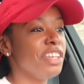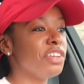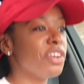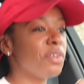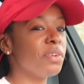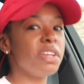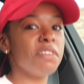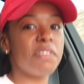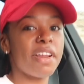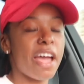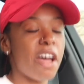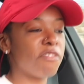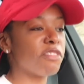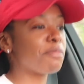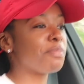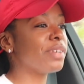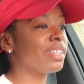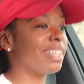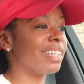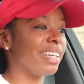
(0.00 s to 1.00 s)
You don't even have
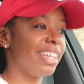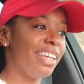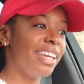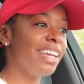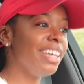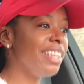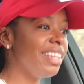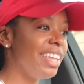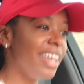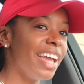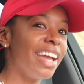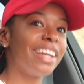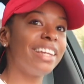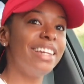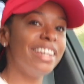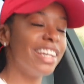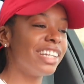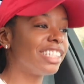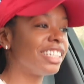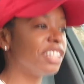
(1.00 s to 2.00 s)
to put the key in the
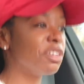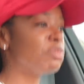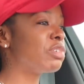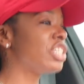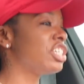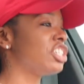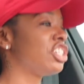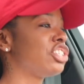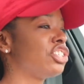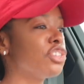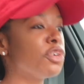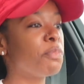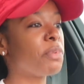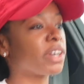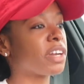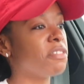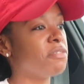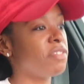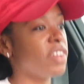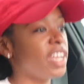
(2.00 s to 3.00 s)
ignition, which is super
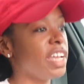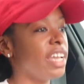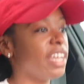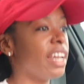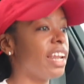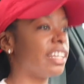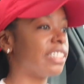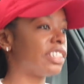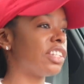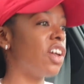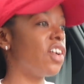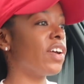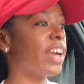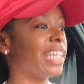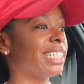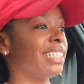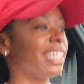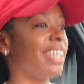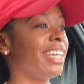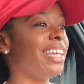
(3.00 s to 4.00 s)
convenient. As long
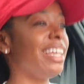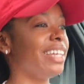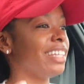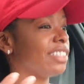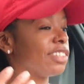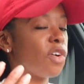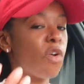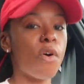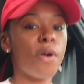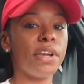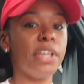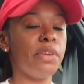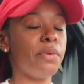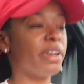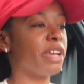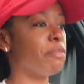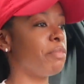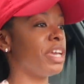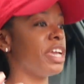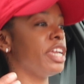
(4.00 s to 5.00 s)
as the key is on you,
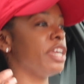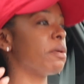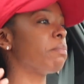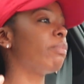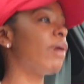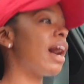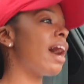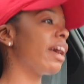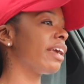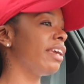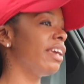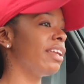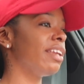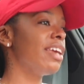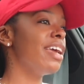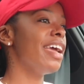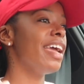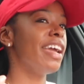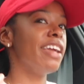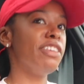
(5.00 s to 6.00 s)
it could be in your pocket,
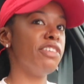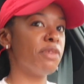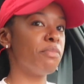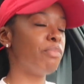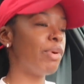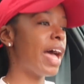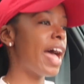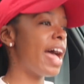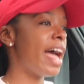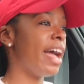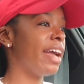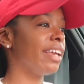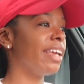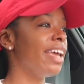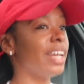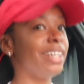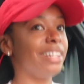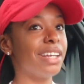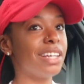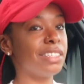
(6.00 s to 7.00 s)
in your
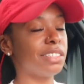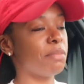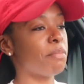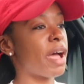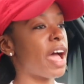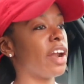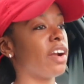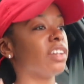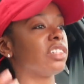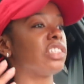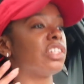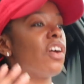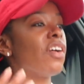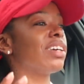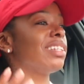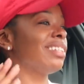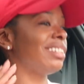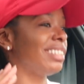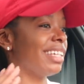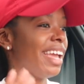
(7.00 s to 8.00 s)
bag. It doesn't matter. As
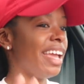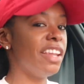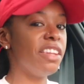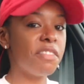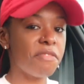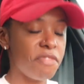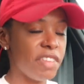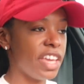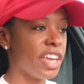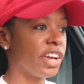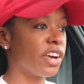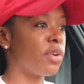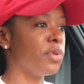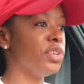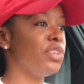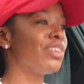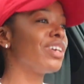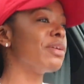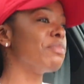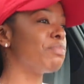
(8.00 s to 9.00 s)
long as it's in the vehicle,
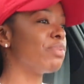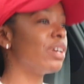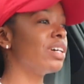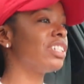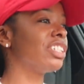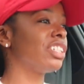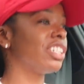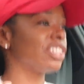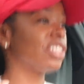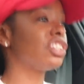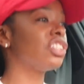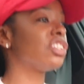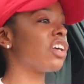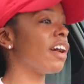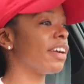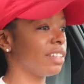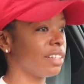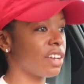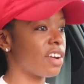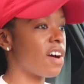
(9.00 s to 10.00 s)
you can push to
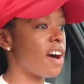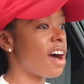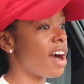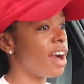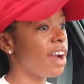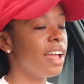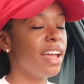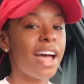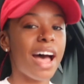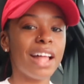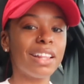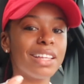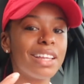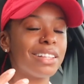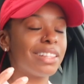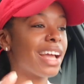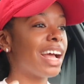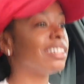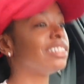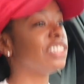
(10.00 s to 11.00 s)
start the car. I
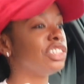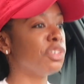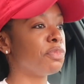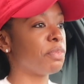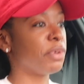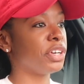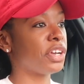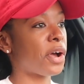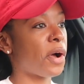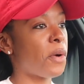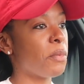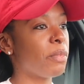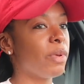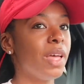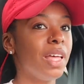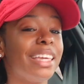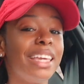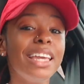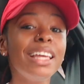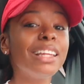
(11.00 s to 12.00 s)
think that's super dope.
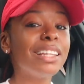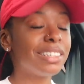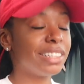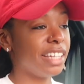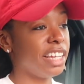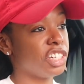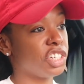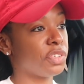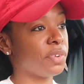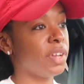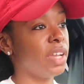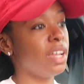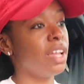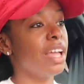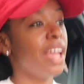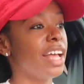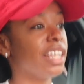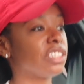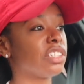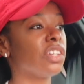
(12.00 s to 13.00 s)
Keyless entry,
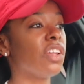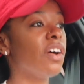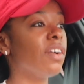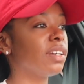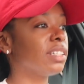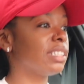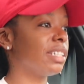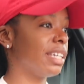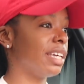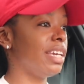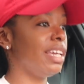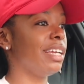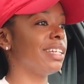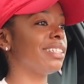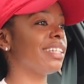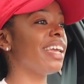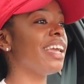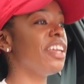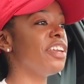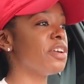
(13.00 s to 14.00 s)
as long as the key
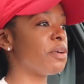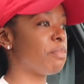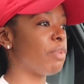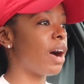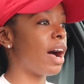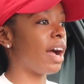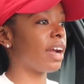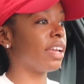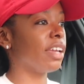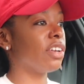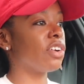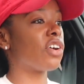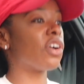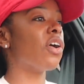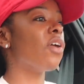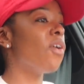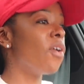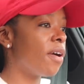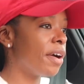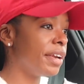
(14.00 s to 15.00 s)
is in your pocket or
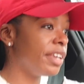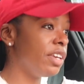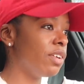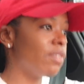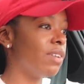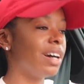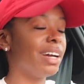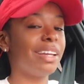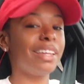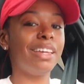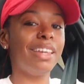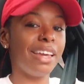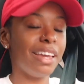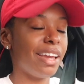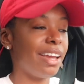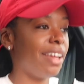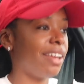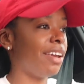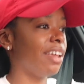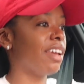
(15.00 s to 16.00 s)
on you,
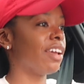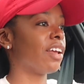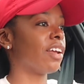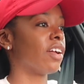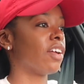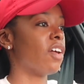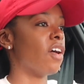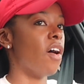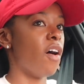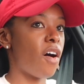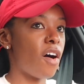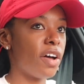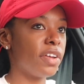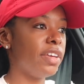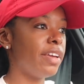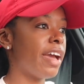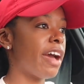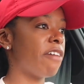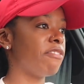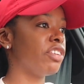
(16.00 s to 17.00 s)
again, all
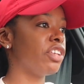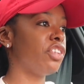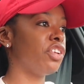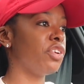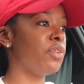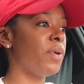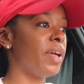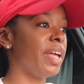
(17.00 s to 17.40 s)
you have to do